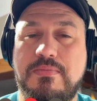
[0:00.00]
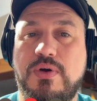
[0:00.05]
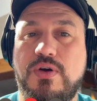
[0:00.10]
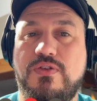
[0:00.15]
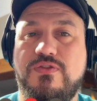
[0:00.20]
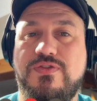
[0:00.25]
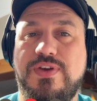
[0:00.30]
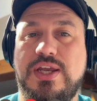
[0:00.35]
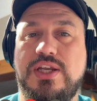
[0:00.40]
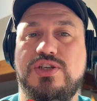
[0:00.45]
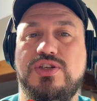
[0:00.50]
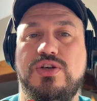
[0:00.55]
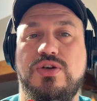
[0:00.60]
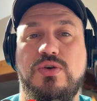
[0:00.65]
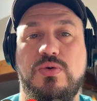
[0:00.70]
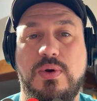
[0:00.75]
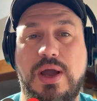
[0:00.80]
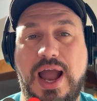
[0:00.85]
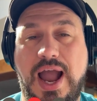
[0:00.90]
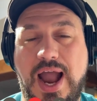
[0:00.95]
Mode
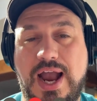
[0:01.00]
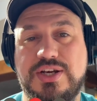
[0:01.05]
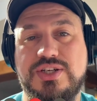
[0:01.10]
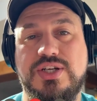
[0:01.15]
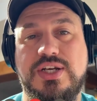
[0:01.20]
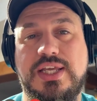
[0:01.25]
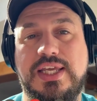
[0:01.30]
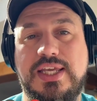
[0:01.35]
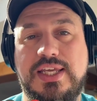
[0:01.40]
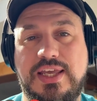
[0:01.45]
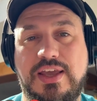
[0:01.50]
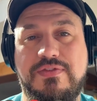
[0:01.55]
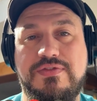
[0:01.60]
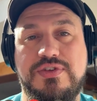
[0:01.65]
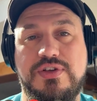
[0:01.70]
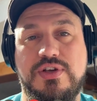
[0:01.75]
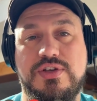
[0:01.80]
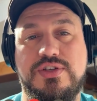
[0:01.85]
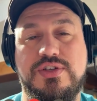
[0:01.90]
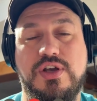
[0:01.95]
V2 actually
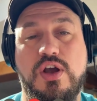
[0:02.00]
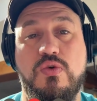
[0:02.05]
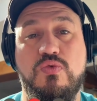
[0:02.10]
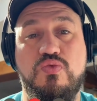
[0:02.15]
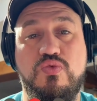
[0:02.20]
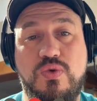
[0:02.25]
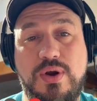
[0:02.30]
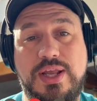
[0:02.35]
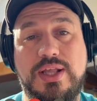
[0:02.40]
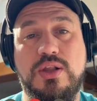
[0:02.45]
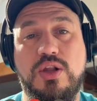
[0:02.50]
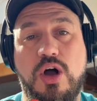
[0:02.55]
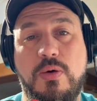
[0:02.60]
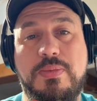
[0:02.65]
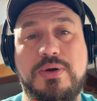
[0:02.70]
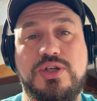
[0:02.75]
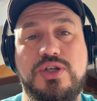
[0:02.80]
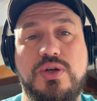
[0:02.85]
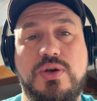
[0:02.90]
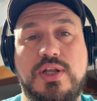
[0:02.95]
gives us a real
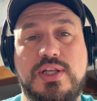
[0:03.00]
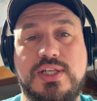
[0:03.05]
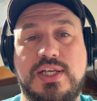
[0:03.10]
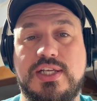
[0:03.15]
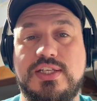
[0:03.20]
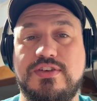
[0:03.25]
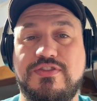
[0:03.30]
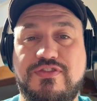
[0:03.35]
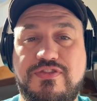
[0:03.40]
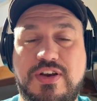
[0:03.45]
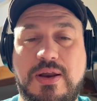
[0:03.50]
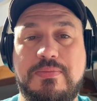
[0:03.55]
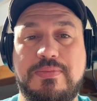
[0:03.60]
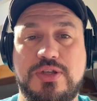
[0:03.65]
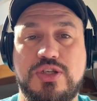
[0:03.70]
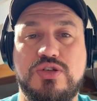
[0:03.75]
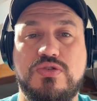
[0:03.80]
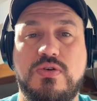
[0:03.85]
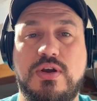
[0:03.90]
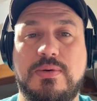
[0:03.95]
opportunity to flip
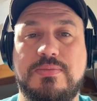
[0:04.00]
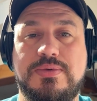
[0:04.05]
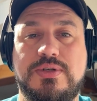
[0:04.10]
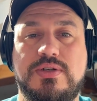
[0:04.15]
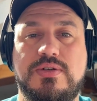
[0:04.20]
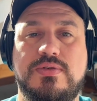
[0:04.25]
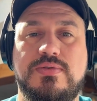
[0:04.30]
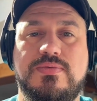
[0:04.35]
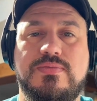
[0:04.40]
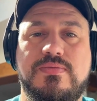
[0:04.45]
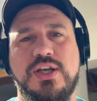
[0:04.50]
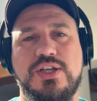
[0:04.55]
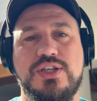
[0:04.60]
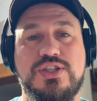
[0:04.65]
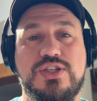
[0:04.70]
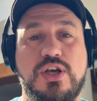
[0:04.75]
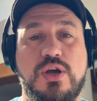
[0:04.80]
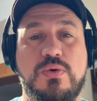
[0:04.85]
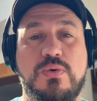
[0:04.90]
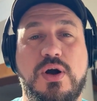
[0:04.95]
the script.
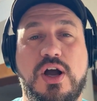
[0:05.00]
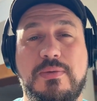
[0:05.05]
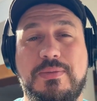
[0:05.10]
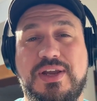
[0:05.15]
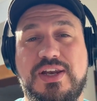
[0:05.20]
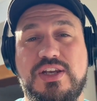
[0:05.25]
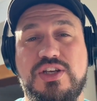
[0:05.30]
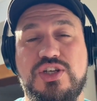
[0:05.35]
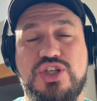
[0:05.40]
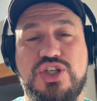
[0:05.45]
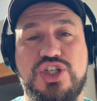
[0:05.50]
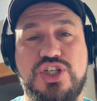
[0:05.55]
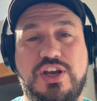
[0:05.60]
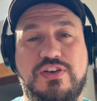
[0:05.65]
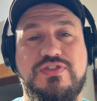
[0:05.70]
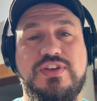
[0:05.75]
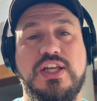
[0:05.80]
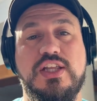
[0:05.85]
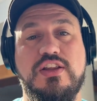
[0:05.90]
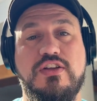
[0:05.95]
So, I mean,
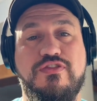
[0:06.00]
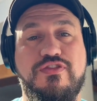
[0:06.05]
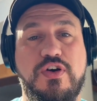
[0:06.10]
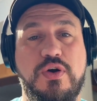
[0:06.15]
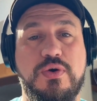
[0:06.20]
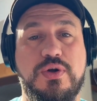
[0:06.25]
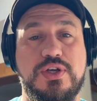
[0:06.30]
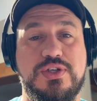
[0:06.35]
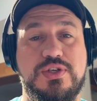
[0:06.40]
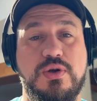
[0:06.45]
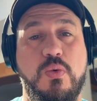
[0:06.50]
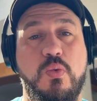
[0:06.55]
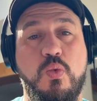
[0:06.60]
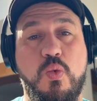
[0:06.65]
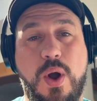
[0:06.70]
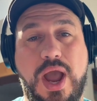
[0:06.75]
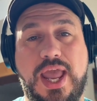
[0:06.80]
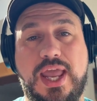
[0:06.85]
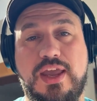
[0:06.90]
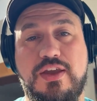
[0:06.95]
shifting the focus
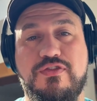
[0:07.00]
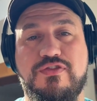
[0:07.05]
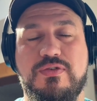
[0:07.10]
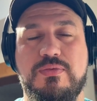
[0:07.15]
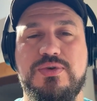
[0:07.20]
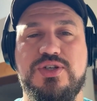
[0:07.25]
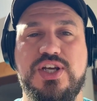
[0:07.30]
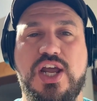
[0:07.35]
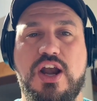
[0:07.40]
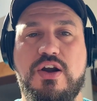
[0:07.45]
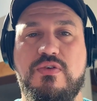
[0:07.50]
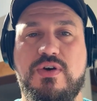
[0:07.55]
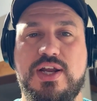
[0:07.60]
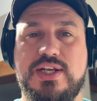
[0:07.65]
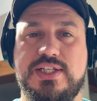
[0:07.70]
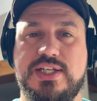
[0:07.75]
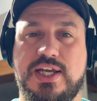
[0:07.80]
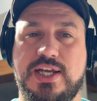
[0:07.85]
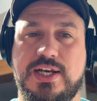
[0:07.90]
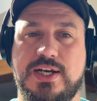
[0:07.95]
away from
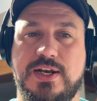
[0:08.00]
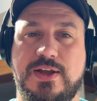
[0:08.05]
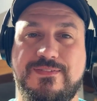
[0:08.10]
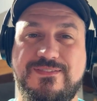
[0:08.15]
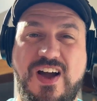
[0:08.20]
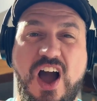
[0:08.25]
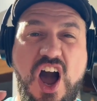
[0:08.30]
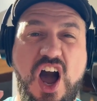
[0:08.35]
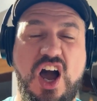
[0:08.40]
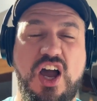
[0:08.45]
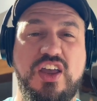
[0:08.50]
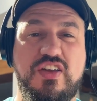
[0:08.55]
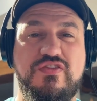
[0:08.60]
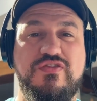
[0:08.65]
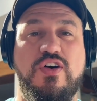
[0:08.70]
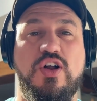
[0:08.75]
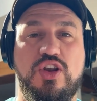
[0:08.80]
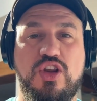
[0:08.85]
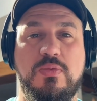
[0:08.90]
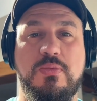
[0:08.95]
generating like high
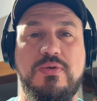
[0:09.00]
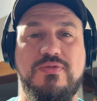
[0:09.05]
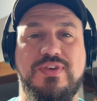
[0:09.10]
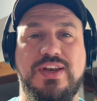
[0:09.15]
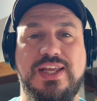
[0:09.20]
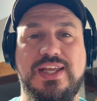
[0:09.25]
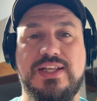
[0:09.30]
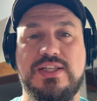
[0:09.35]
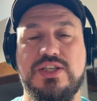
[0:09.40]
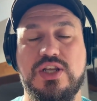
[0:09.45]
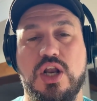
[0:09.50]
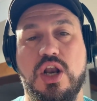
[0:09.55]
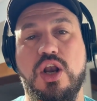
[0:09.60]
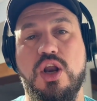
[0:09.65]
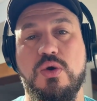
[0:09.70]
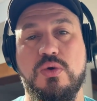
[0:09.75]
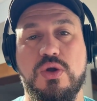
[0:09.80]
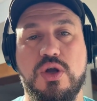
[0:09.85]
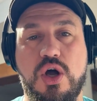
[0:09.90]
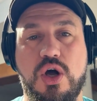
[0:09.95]
volume of leads at a
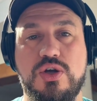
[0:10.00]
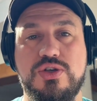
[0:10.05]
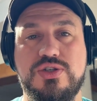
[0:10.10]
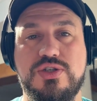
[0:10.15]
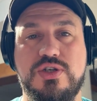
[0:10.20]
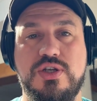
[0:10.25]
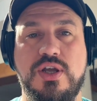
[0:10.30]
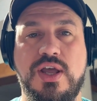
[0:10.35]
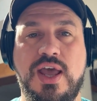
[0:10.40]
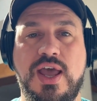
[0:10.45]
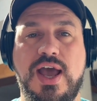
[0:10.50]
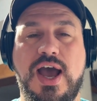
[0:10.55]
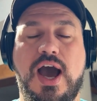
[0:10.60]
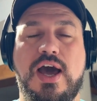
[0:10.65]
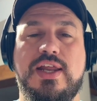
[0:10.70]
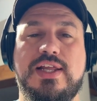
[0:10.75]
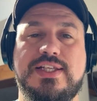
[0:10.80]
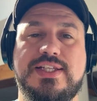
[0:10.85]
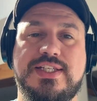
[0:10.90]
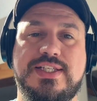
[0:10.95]
low cost
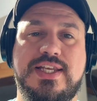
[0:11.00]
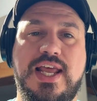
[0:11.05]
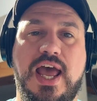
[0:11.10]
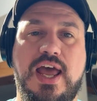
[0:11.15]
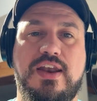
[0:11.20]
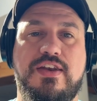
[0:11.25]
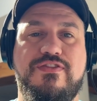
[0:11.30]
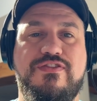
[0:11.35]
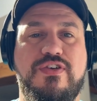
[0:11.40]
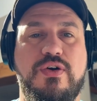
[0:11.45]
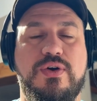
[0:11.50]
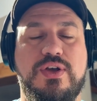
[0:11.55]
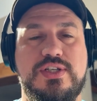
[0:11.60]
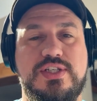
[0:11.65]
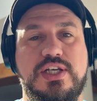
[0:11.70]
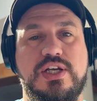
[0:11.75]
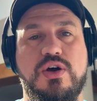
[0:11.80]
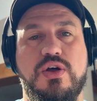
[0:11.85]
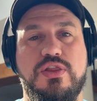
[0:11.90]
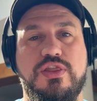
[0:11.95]
and instead
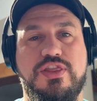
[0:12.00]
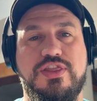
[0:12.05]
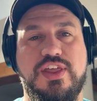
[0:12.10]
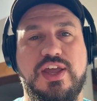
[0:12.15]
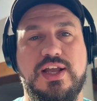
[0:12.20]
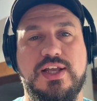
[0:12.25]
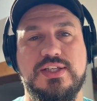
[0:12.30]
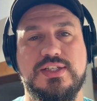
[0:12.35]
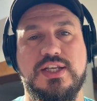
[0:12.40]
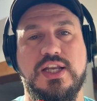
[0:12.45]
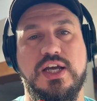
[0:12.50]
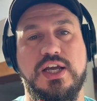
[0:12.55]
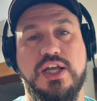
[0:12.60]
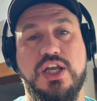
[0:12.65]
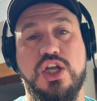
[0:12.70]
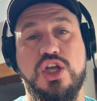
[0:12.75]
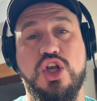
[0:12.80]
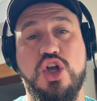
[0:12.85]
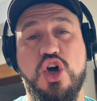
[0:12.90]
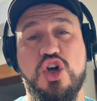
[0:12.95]
focusing on things
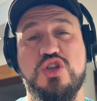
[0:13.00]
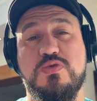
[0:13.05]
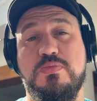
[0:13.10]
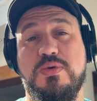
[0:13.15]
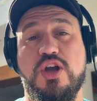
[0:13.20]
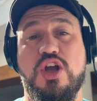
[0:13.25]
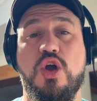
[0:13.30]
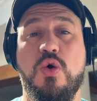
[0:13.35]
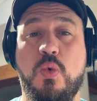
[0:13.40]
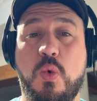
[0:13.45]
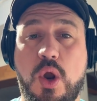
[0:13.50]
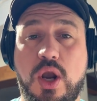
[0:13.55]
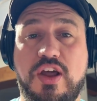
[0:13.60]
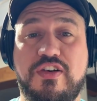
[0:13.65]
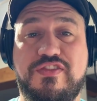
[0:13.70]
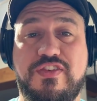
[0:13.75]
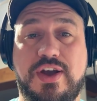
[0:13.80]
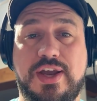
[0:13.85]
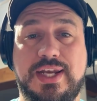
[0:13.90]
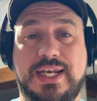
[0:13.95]
like cost per
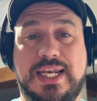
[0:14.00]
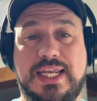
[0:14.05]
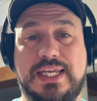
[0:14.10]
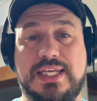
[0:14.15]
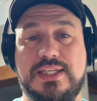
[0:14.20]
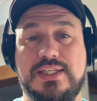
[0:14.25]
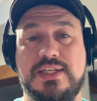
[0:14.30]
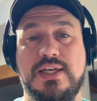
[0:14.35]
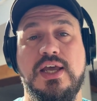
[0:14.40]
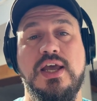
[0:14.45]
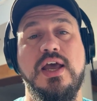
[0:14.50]
qualified lead,